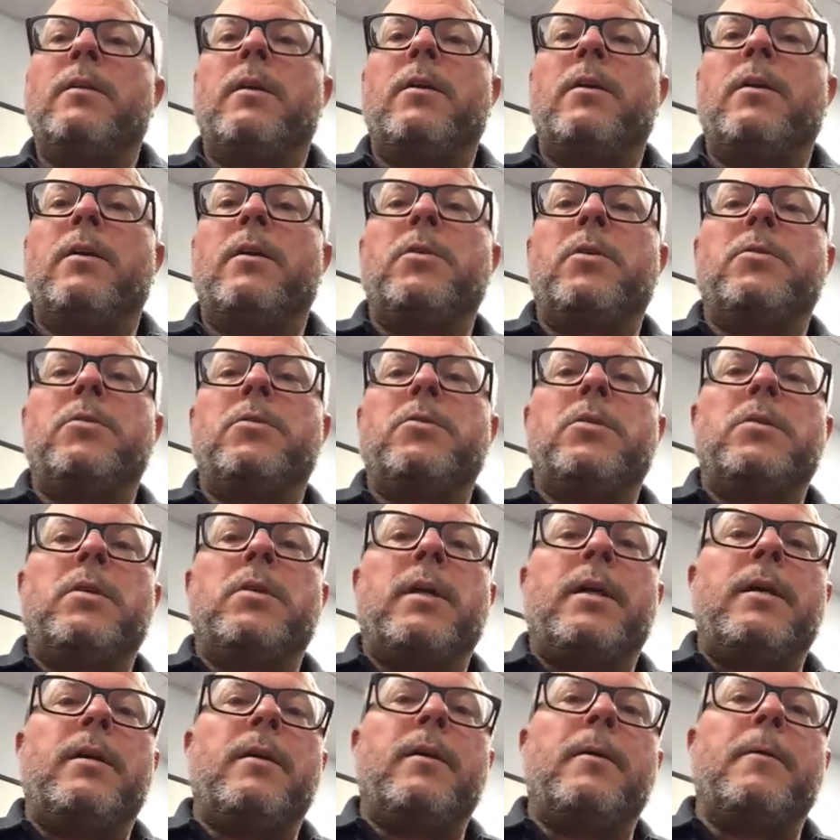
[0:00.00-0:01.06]
And then also
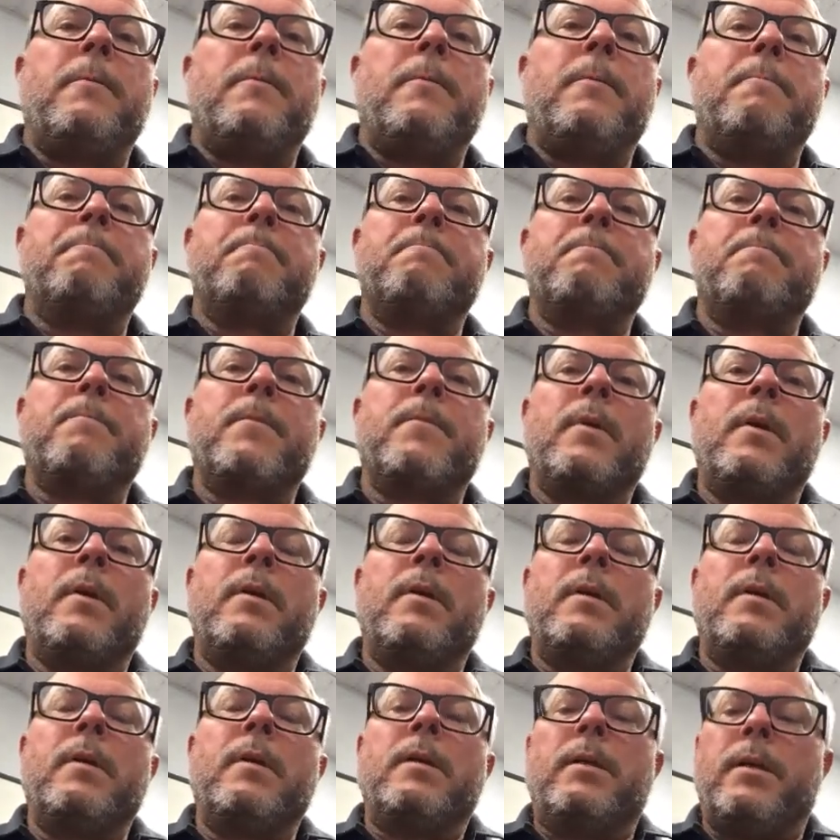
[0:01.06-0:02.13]
uses a
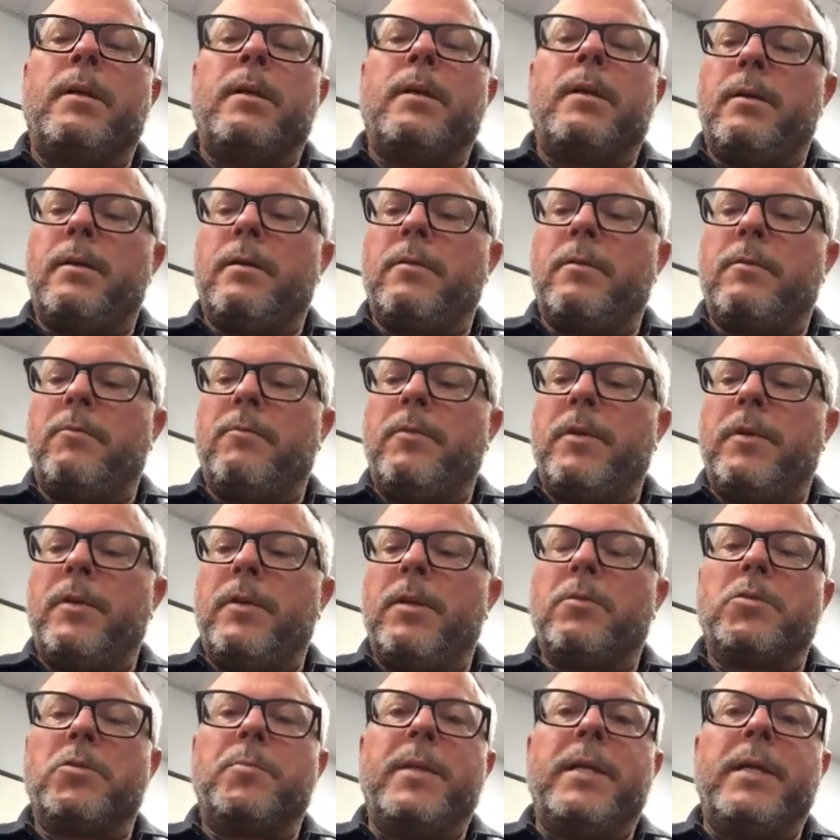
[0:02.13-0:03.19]
vehicle
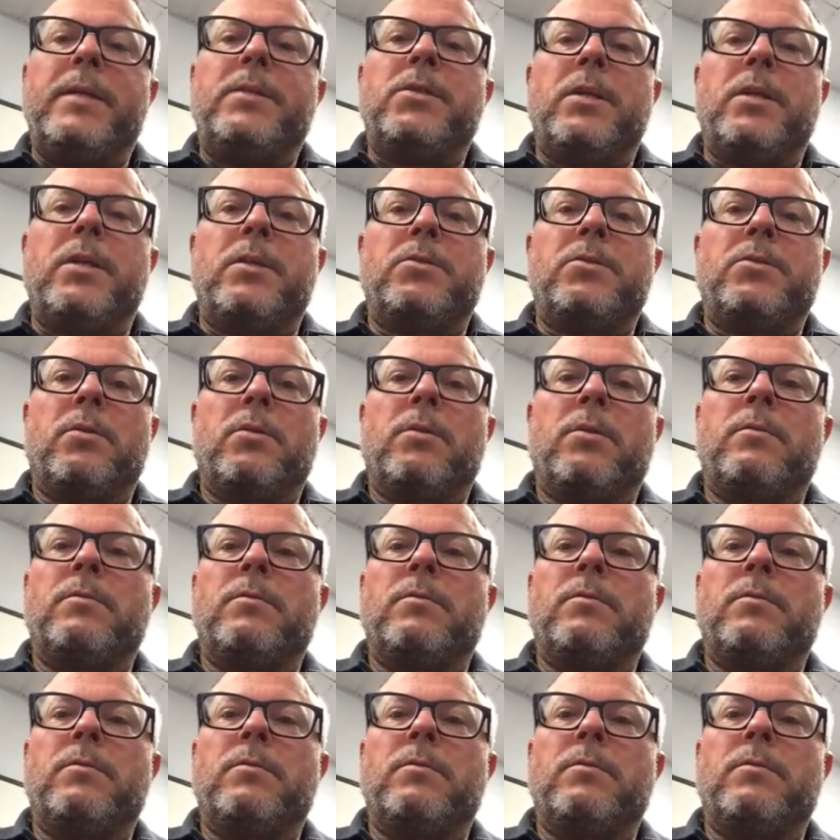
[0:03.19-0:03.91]
speed sensor.